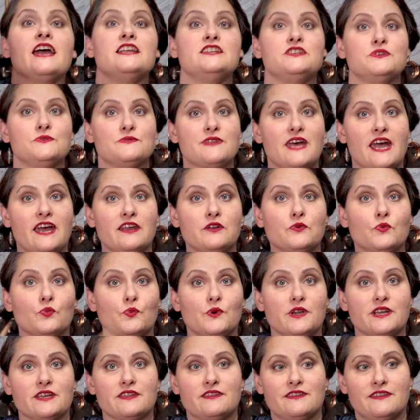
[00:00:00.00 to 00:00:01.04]
and do that
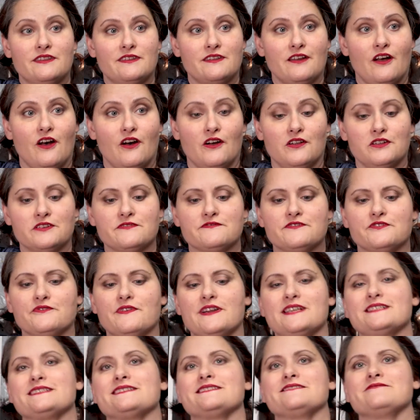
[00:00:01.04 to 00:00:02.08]
with all of the
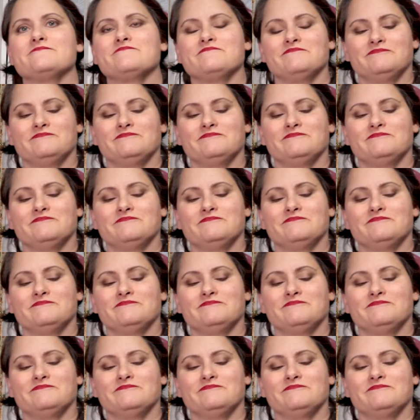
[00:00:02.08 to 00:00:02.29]
rest.